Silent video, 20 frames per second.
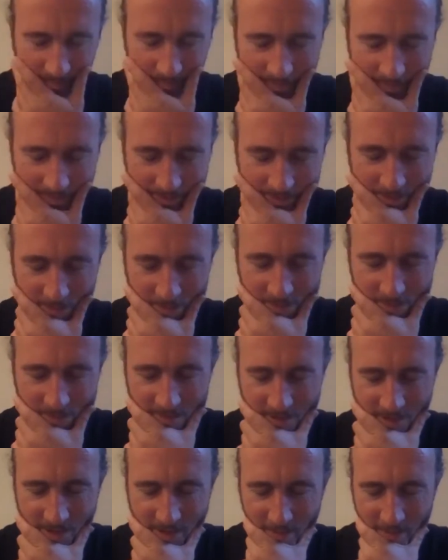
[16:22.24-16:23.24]
long
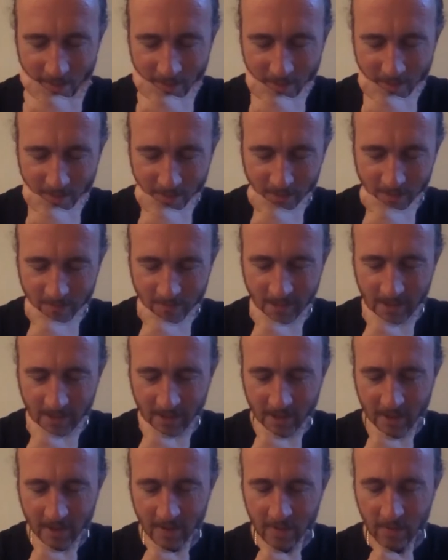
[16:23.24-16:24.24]
chat with old Ray
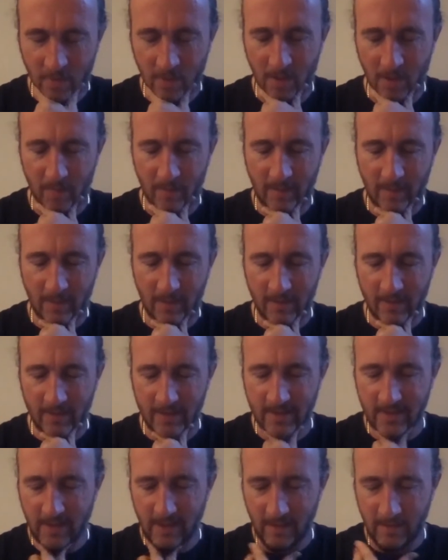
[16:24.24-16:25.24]
Kurzweil about
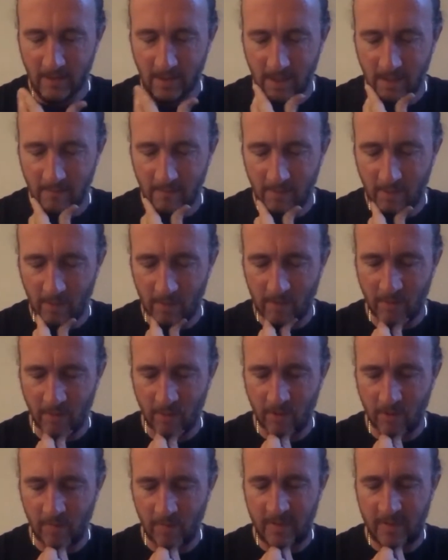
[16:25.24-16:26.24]
this, and wrote a
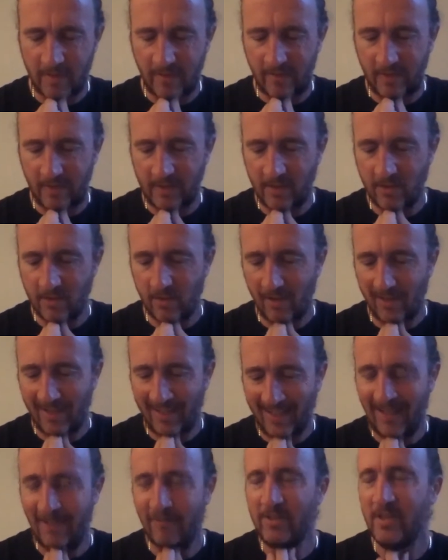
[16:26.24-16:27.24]
talk specifically to try and
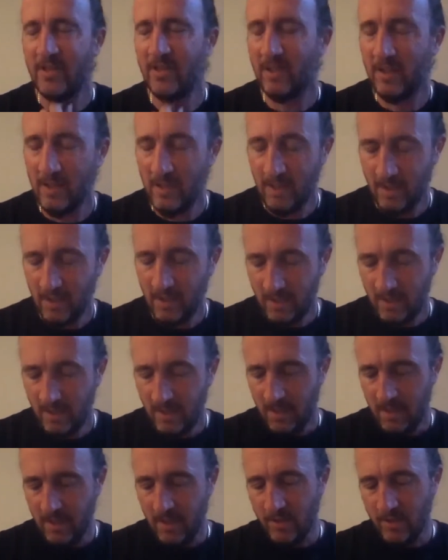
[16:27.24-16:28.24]
counter
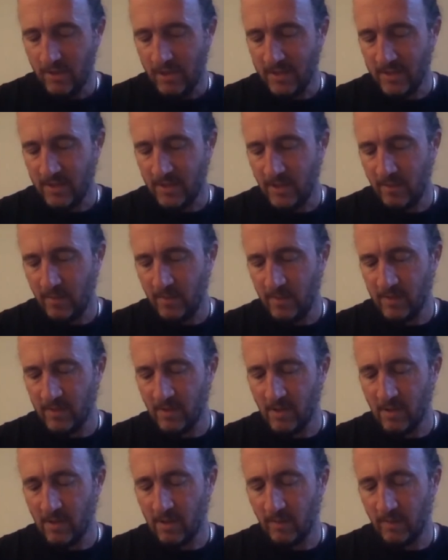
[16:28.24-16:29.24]
the transhumanist
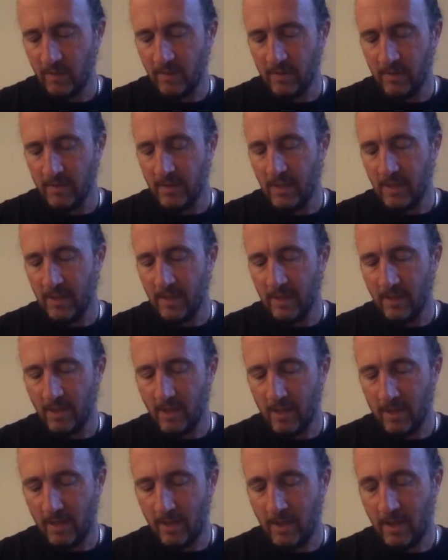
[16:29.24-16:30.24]
argument. And
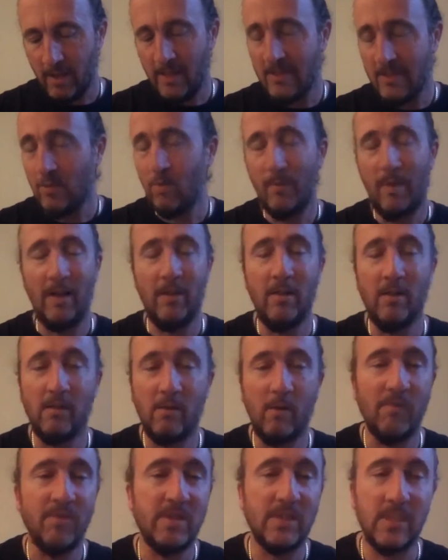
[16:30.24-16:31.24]
it's all about,
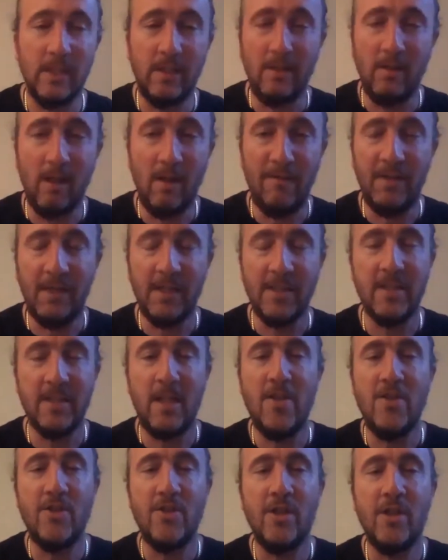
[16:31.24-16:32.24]
obviously, life
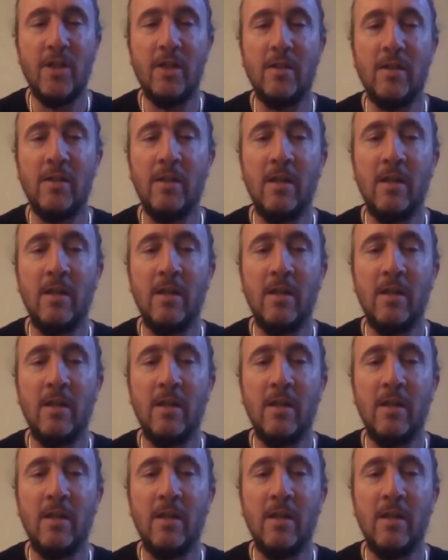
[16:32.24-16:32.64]
extension.